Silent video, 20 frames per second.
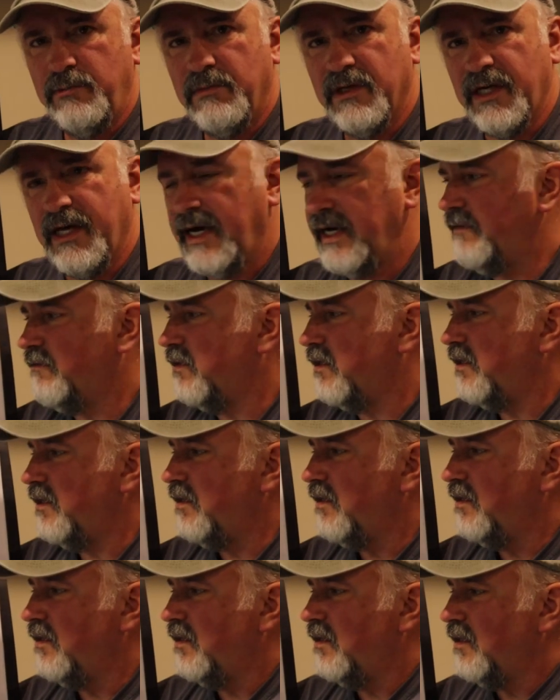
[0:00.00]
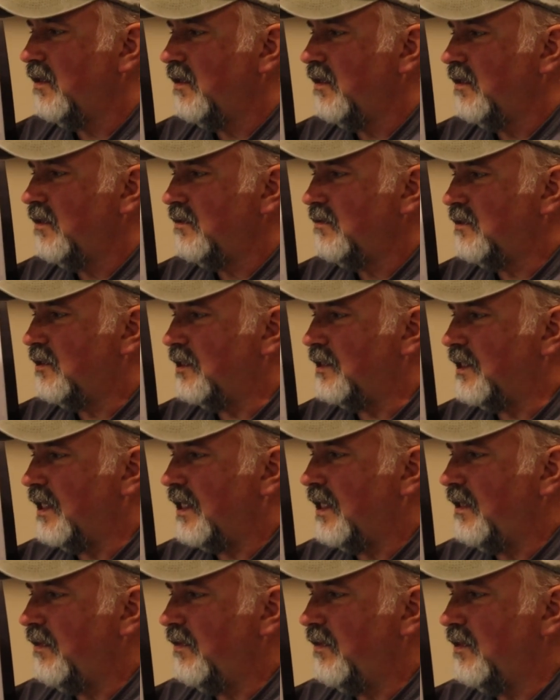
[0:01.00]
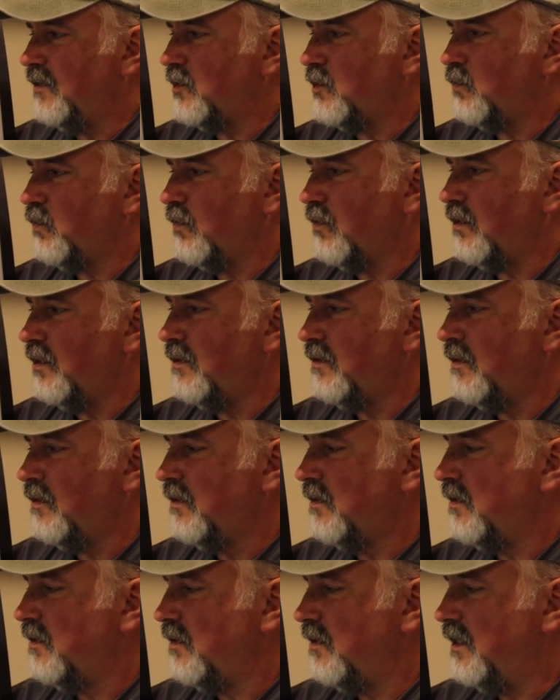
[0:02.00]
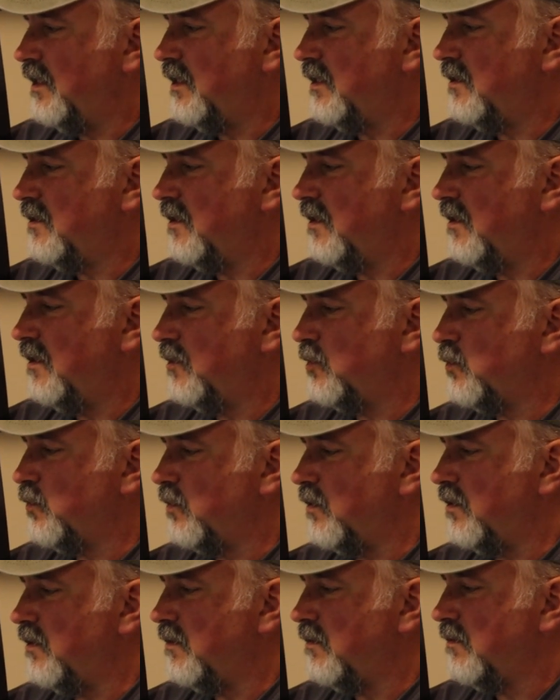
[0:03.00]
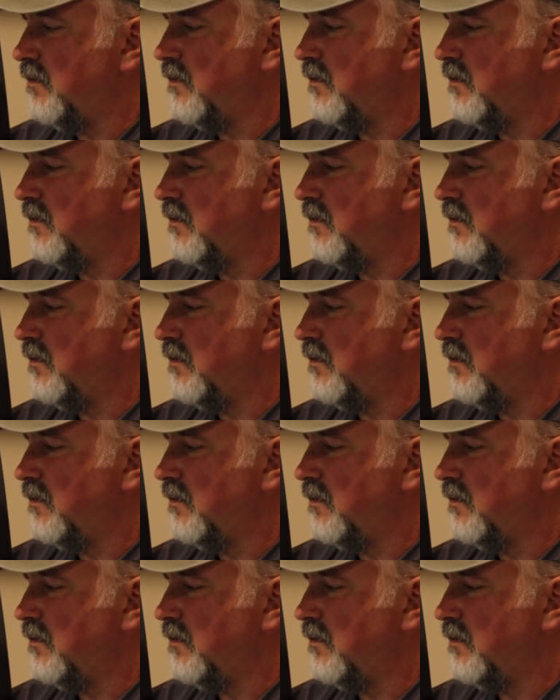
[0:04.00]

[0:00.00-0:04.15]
you MacGyver it, to tie this one into this one,